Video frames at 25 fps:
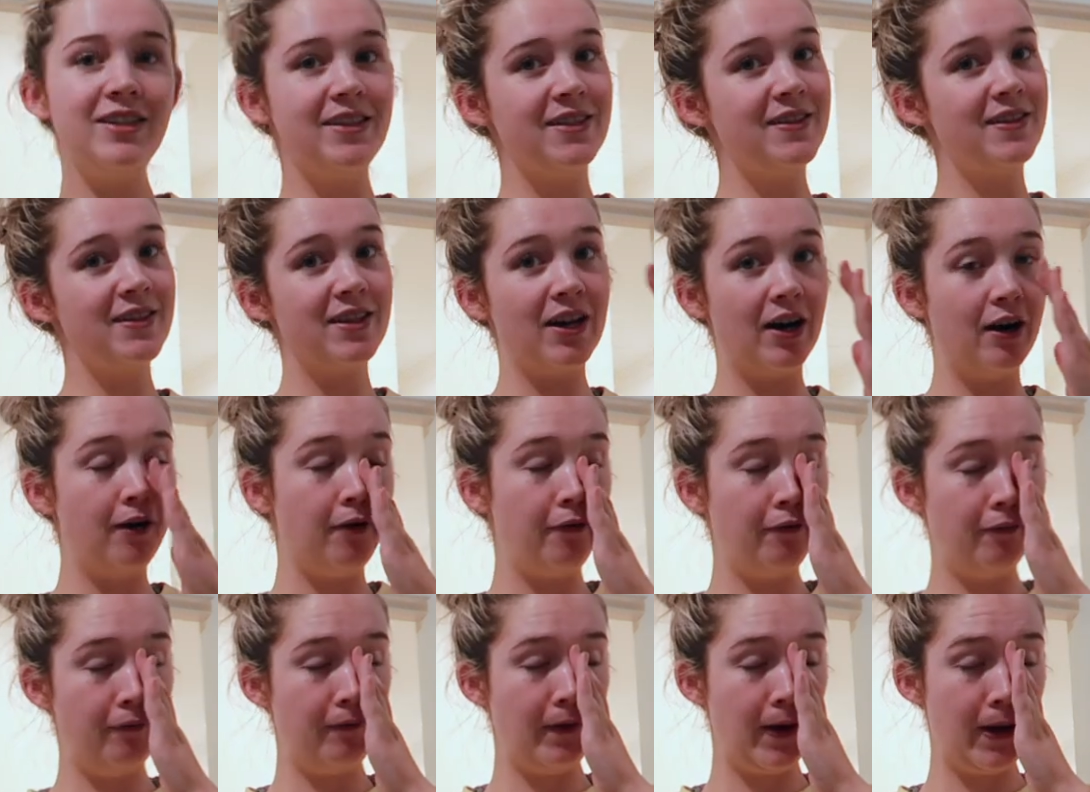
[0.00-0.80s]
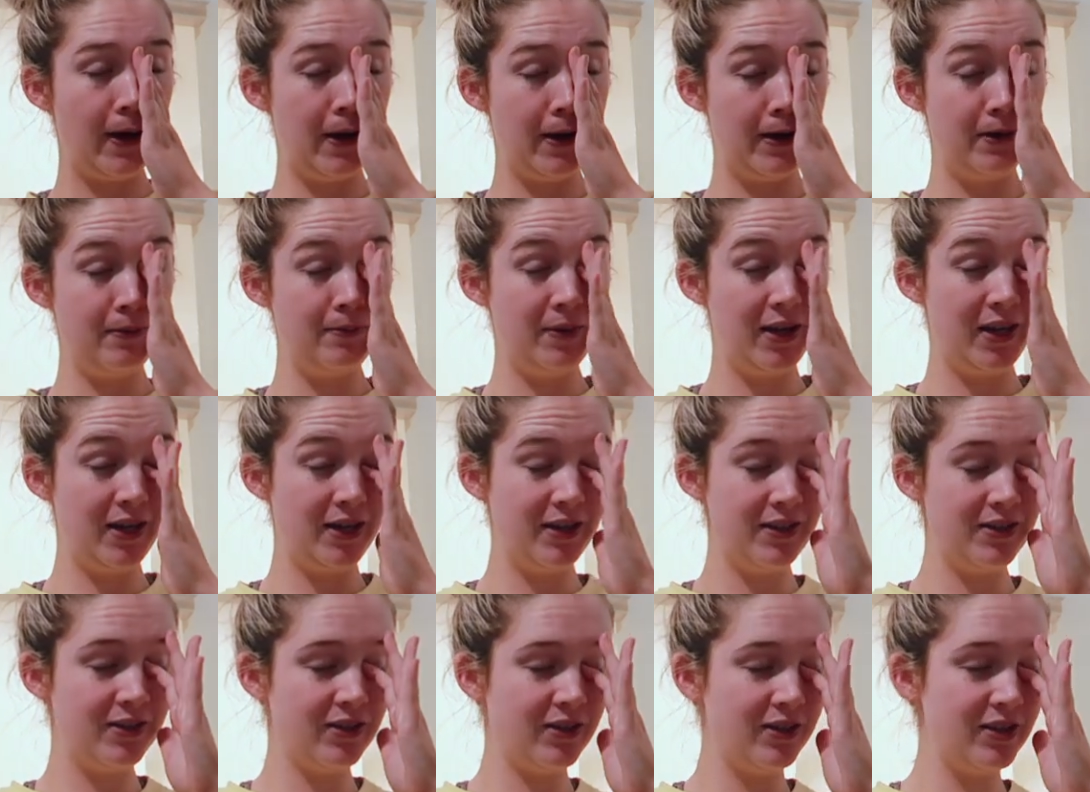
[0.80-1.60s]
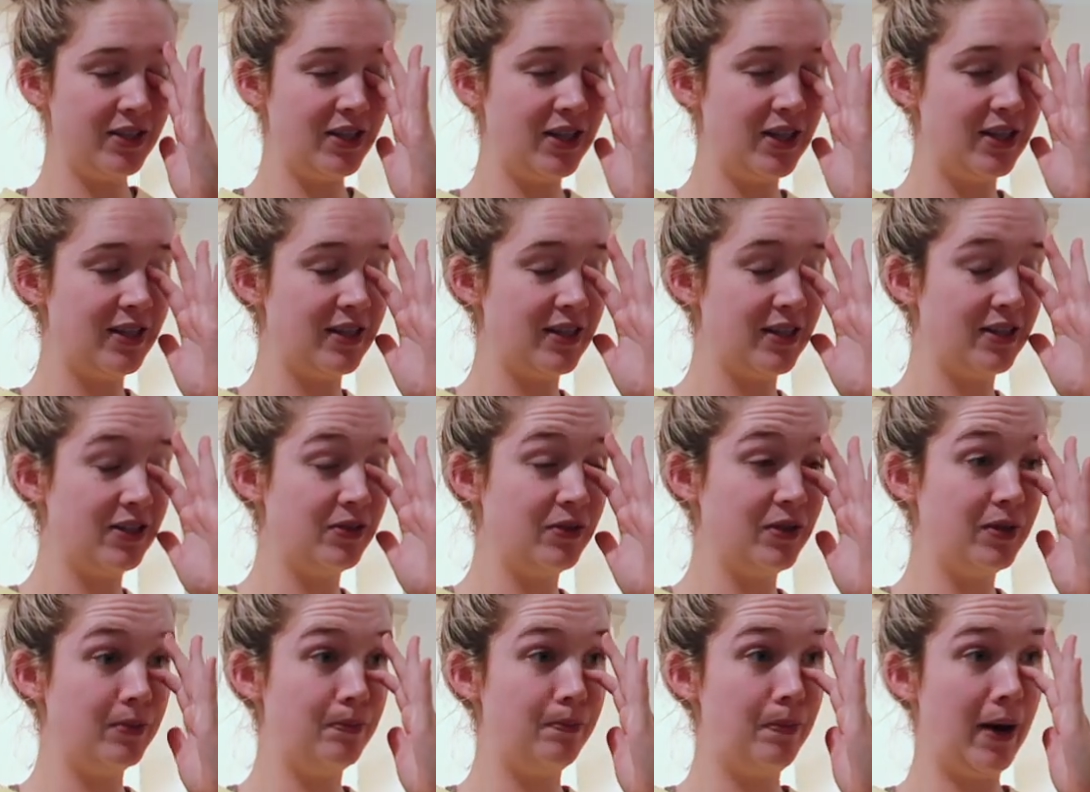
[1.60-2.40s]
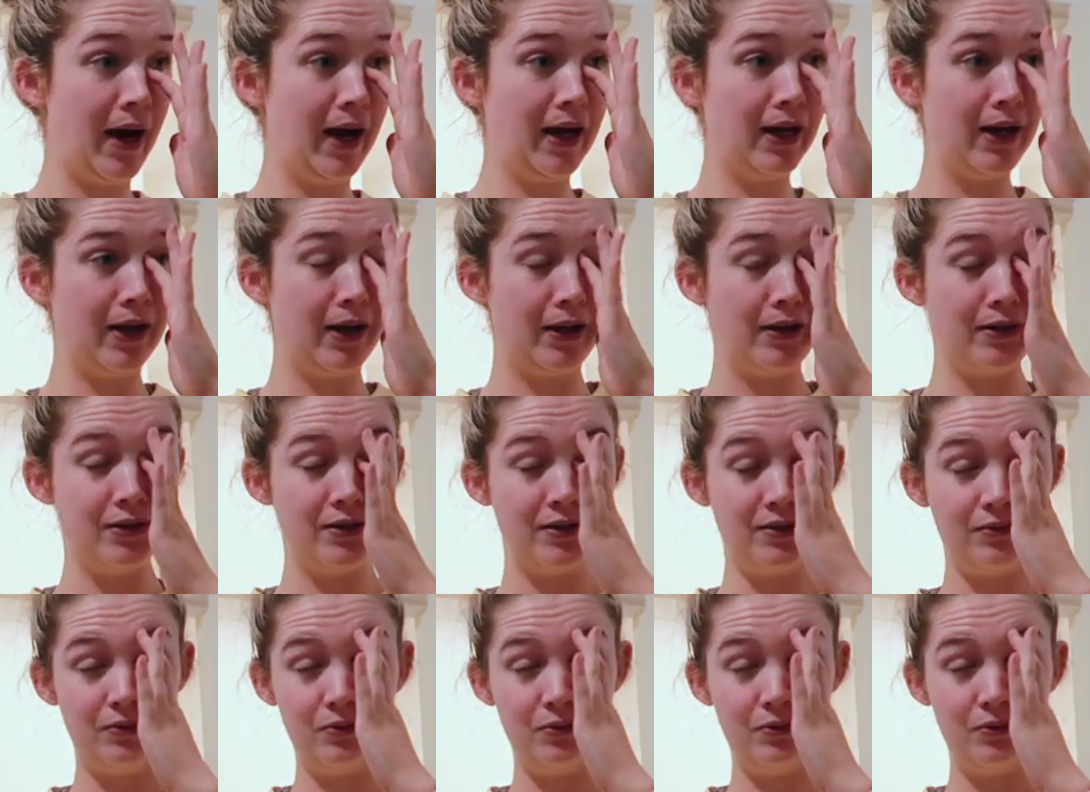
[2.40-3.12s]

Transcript: this stuff and making scrunchies and doing back end